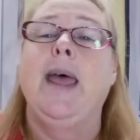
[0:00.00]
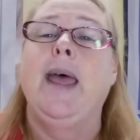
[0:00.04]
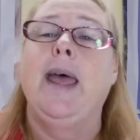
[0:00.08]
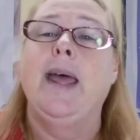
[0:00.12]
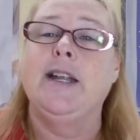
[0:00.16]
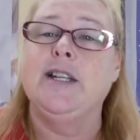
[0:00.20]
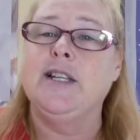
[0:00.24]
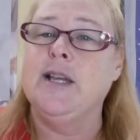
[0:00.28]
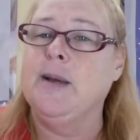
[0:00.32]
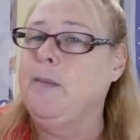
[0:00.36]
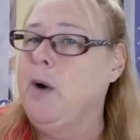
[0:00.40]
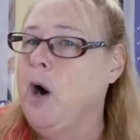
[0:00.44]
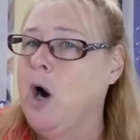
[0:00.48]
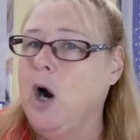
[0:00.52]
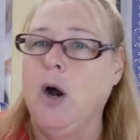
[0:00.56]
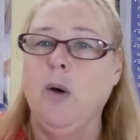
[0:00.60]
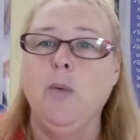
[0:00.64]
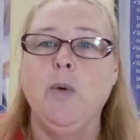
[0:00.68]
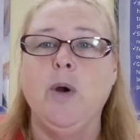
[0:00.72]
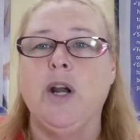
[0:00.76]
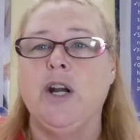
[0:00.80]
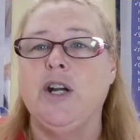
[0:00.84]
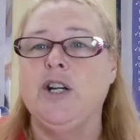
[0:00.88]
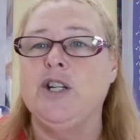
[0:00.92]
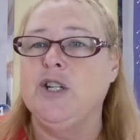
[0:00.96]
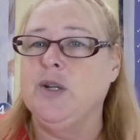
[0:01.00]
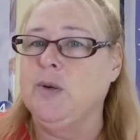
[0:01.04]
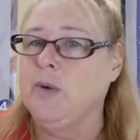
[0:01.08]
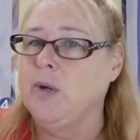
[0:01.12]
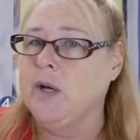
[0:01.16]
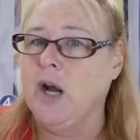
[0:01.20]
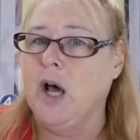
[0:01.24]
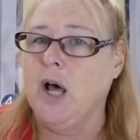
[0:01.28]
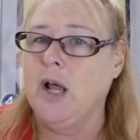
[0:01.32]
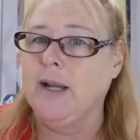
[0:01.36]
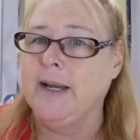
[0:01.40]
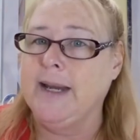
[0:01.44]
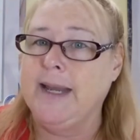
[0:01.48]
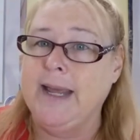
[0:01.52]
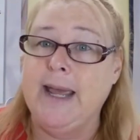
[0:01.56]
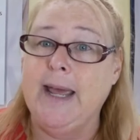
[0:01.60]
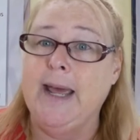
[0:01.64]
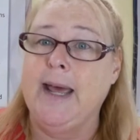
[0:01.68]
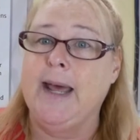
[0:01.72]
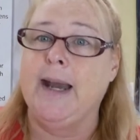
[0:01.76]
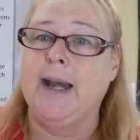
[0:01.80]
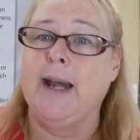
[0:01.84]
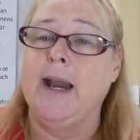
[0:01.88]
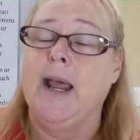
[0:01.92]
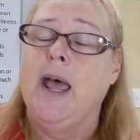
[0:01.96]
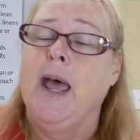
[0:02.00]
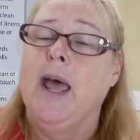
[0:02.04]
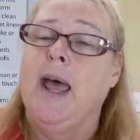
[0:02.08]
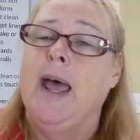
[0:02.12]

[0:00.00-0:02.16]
And tomorrow we're going to do it all again.